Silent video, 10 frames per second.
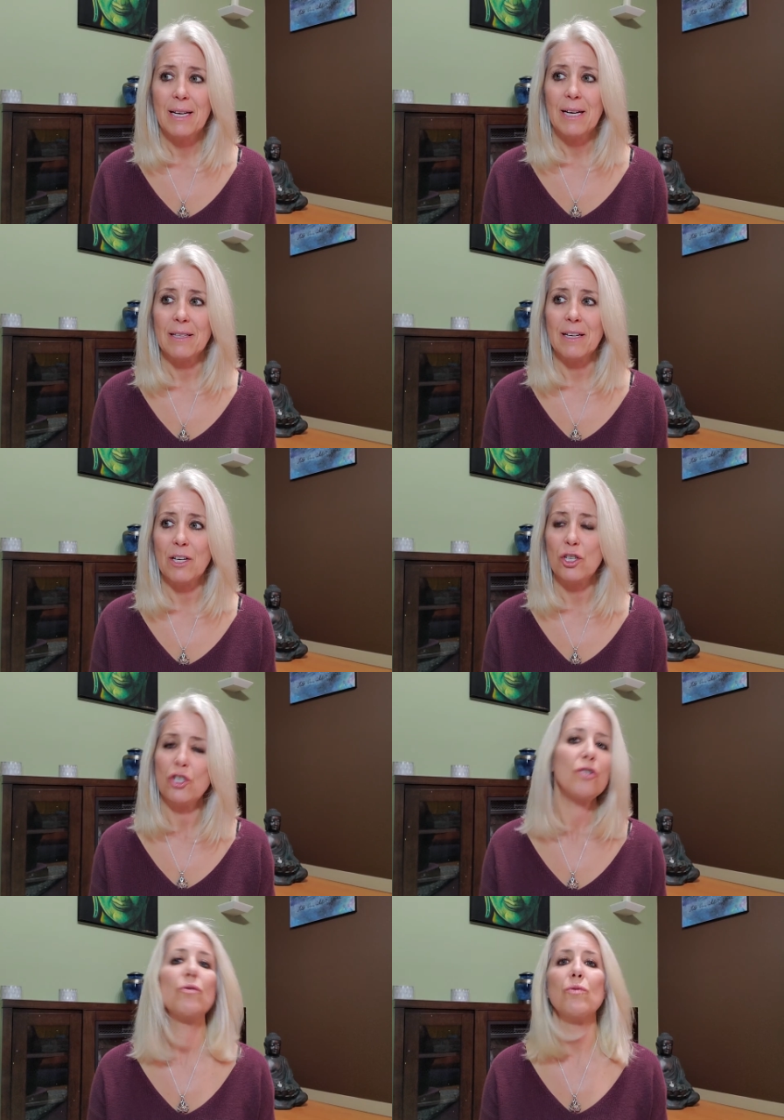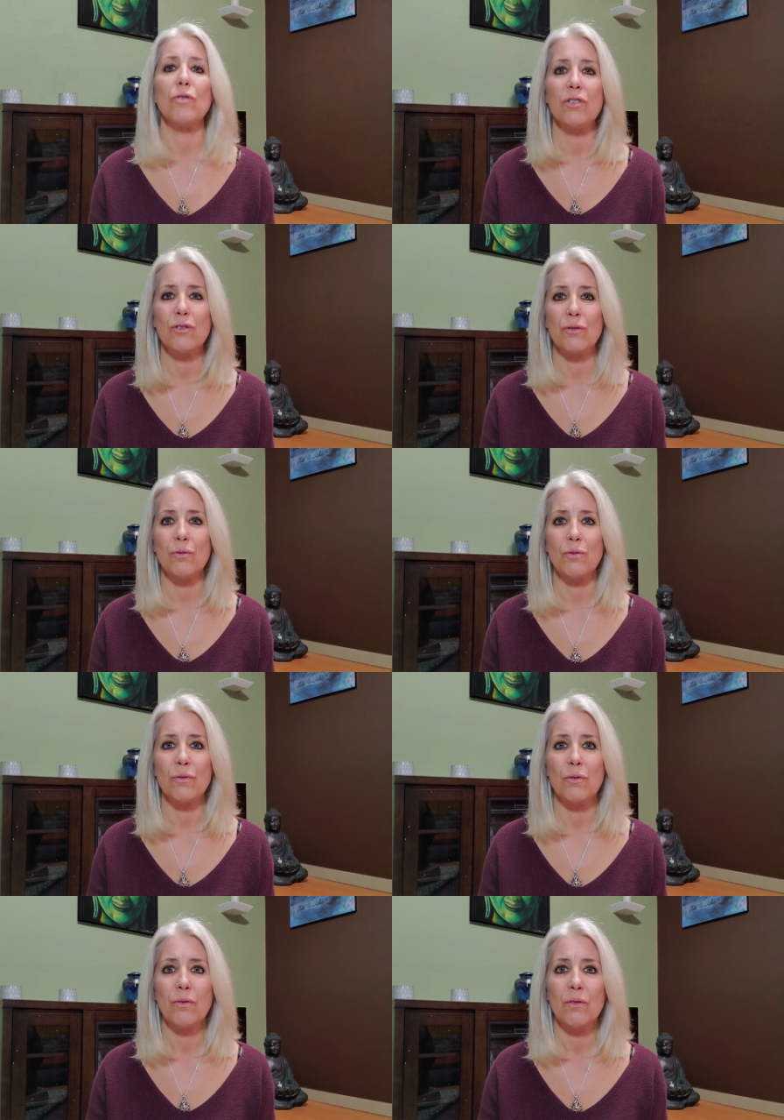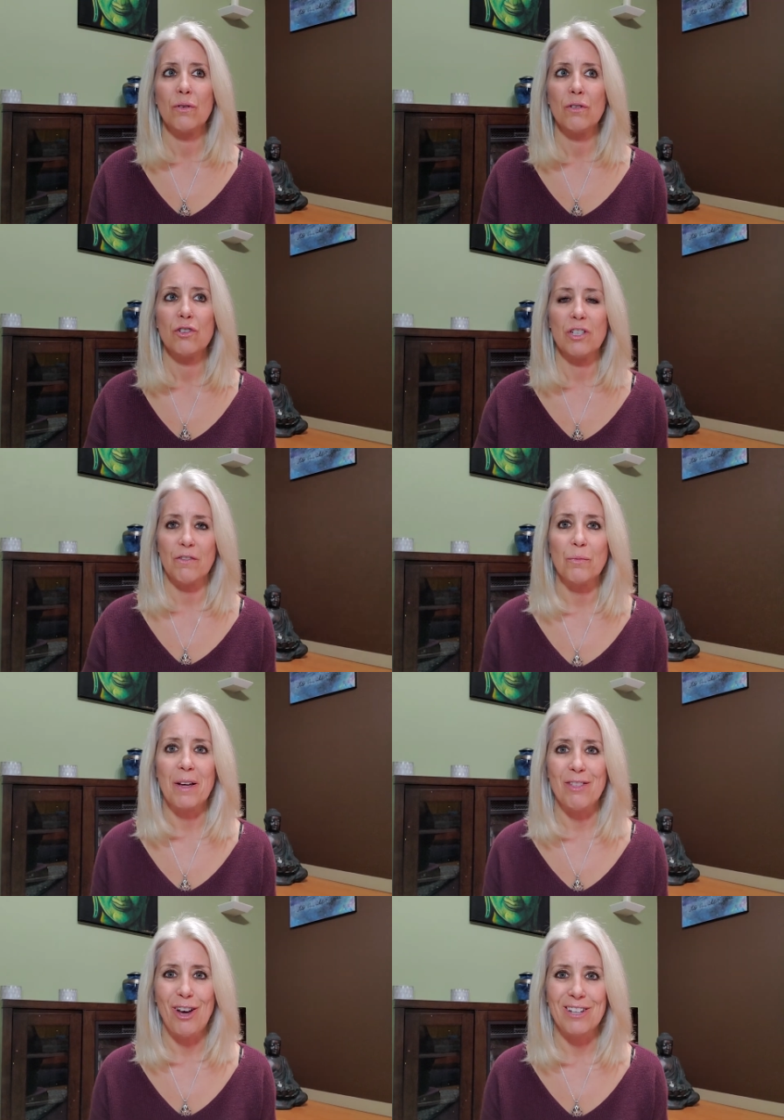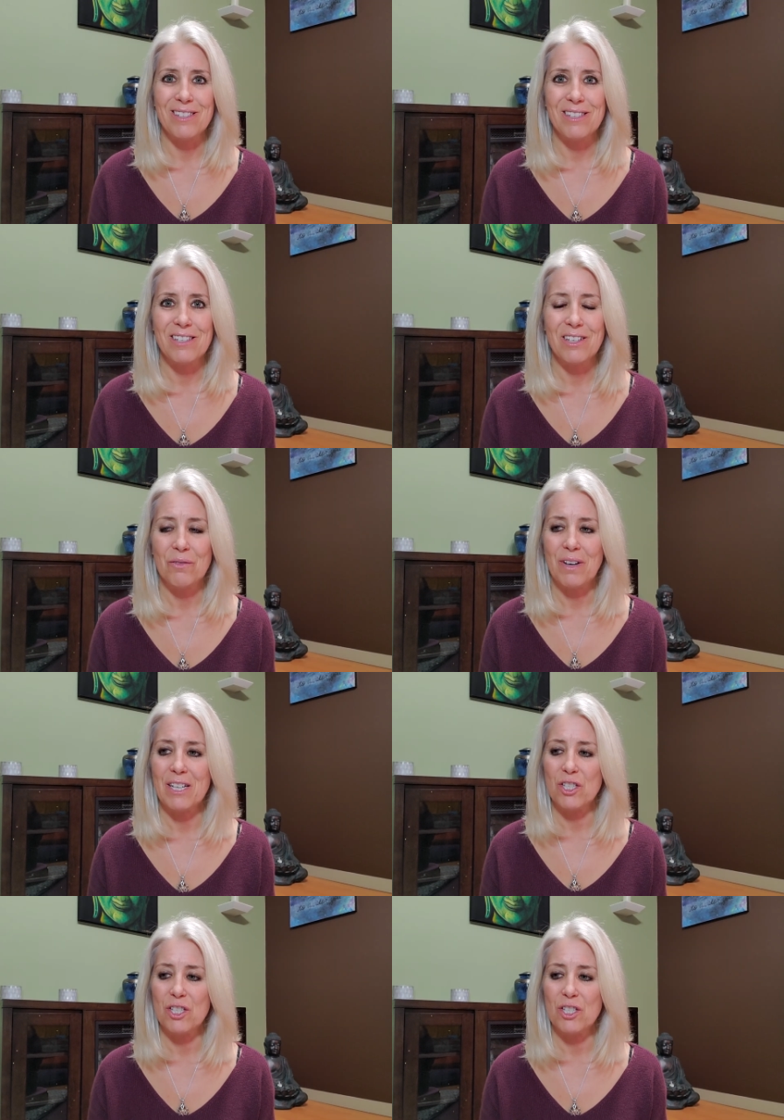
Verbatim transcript: And then I choose to shift my thoughts, right?